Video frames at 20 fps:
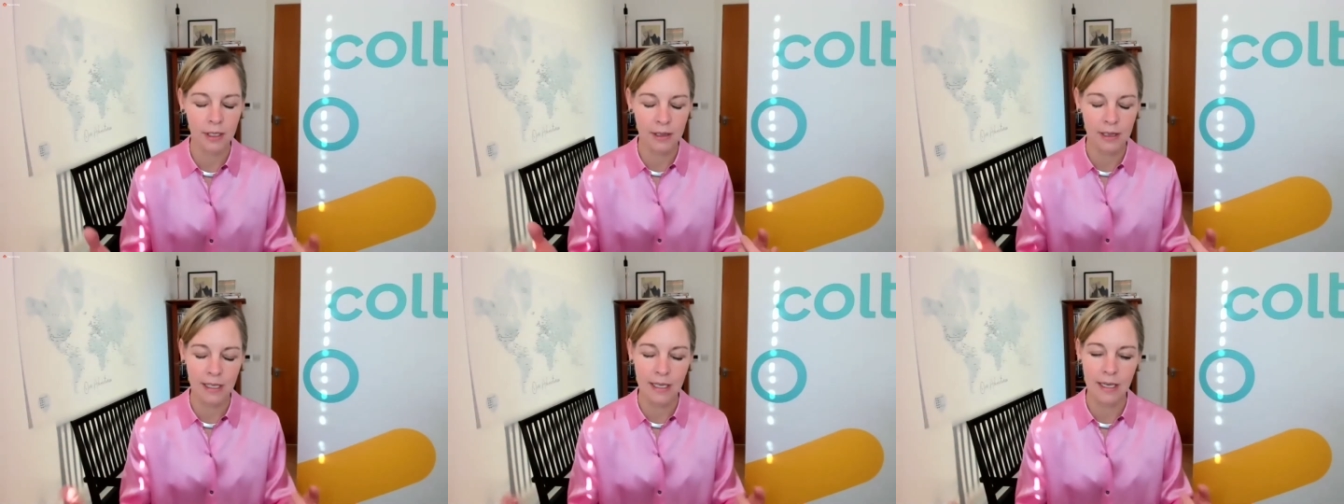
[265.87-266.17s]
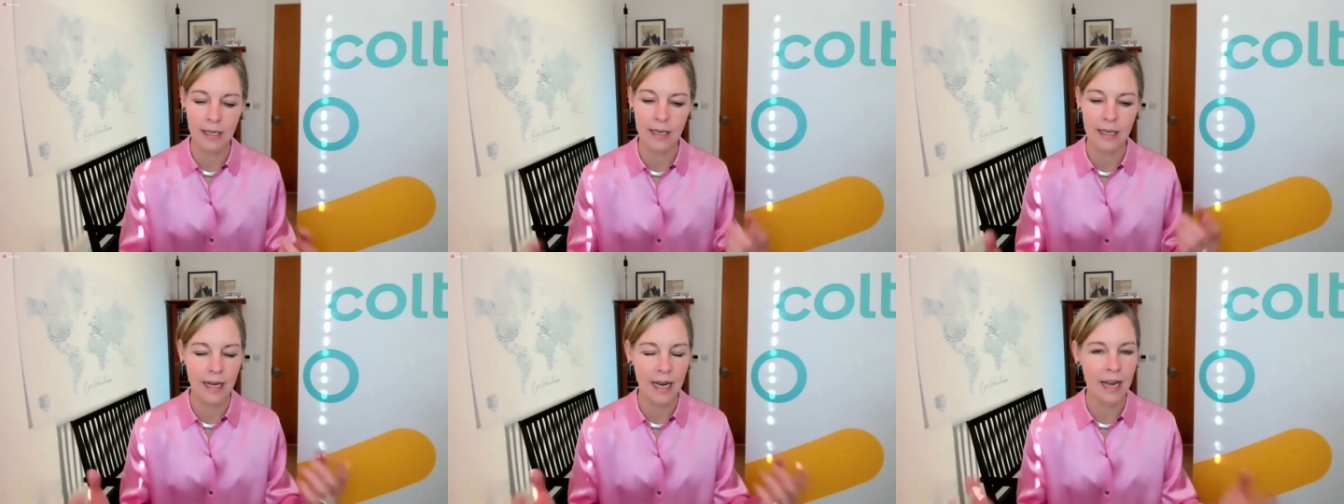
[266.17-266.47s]

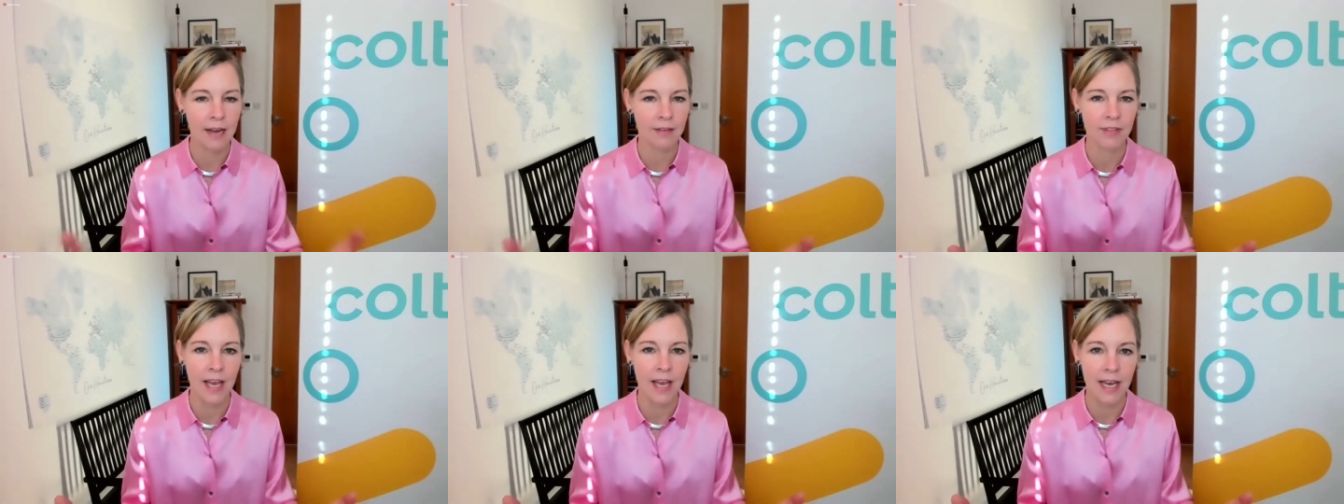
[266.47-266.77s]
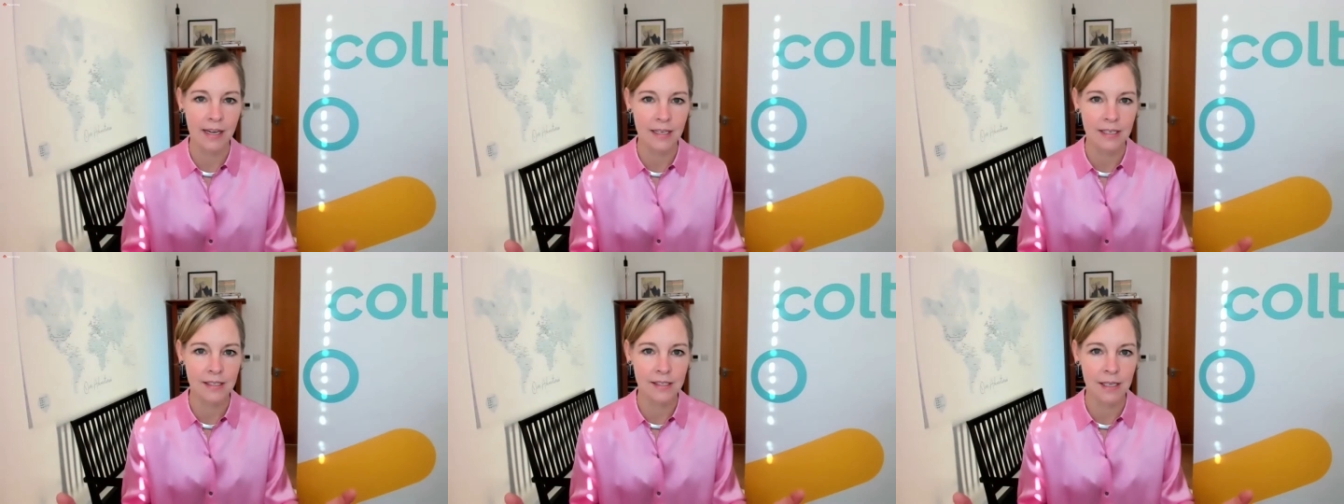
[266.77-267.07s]
click and have
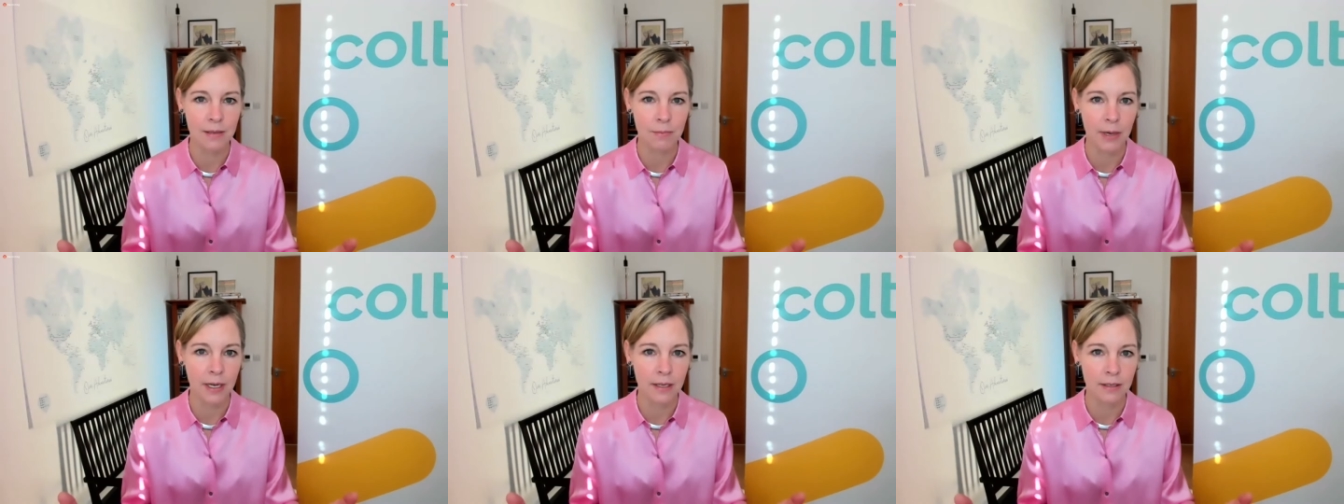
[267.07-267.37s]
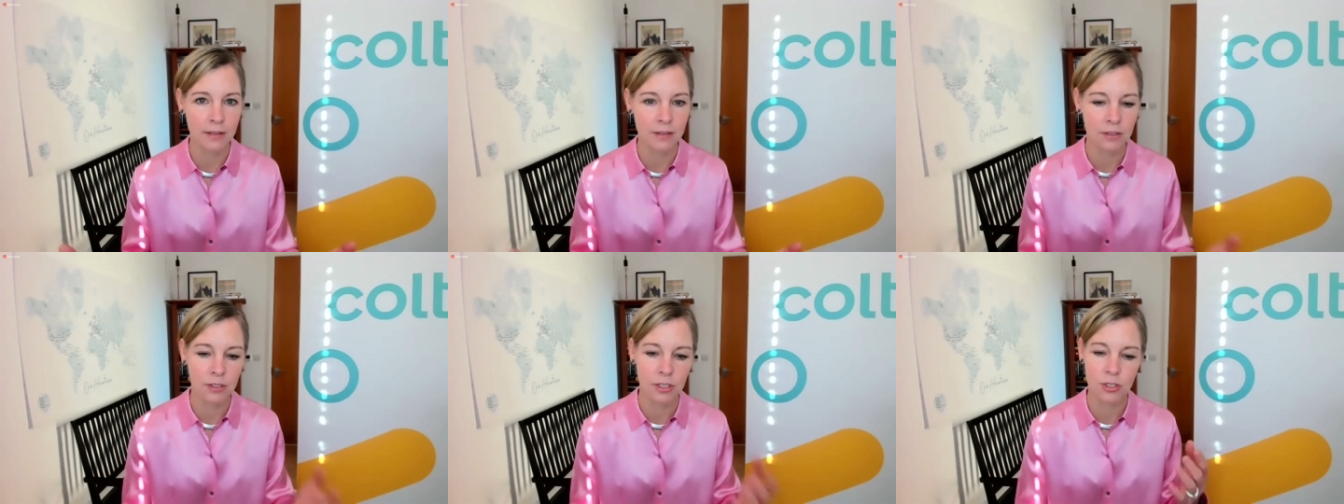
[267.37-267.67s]
that easy
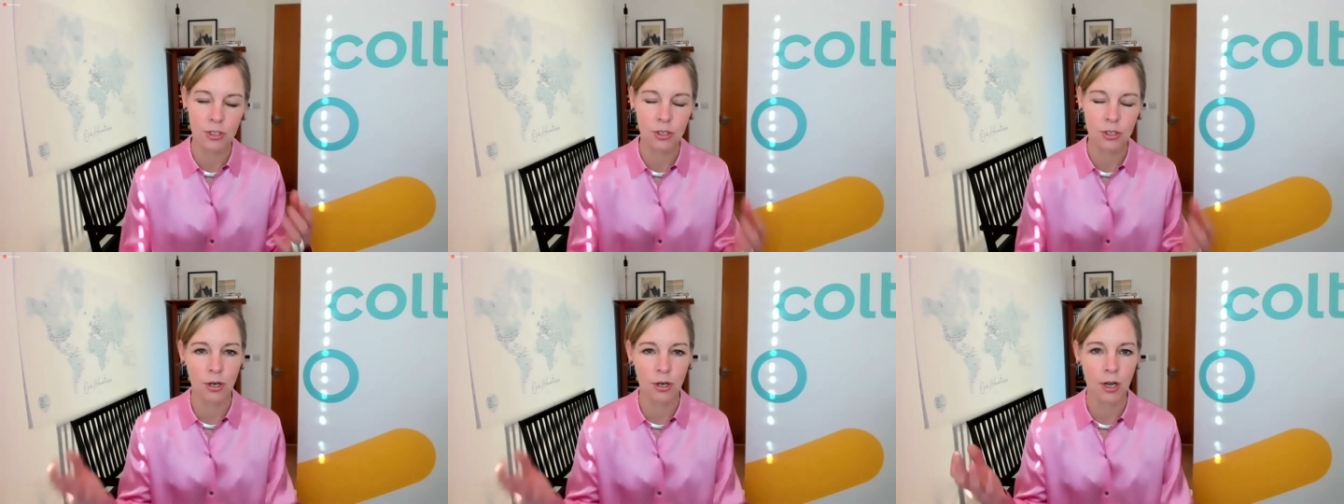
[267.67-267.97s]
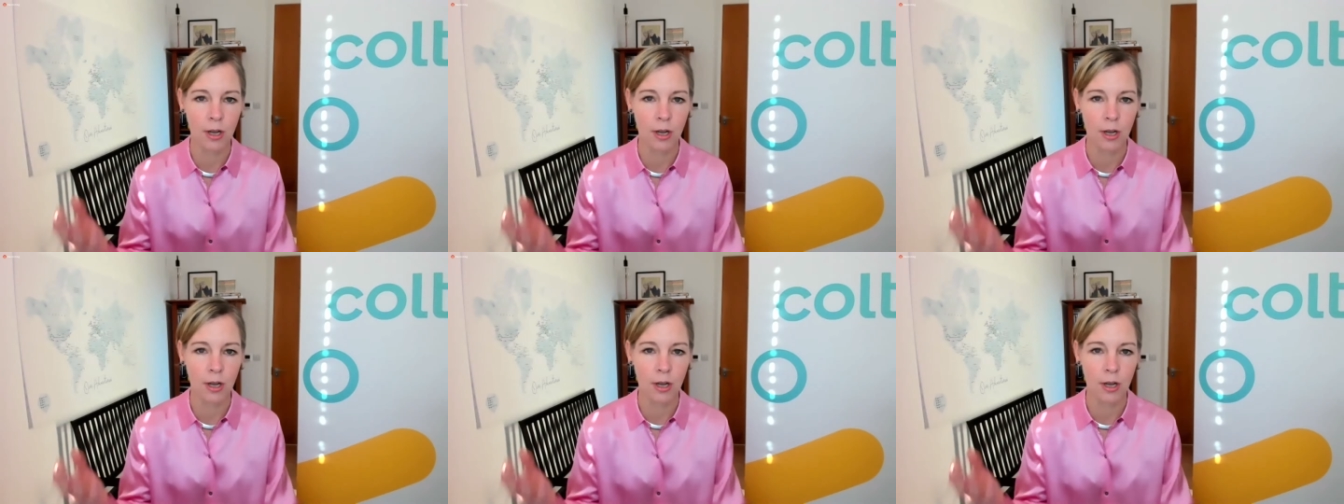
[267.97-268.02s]
button to turn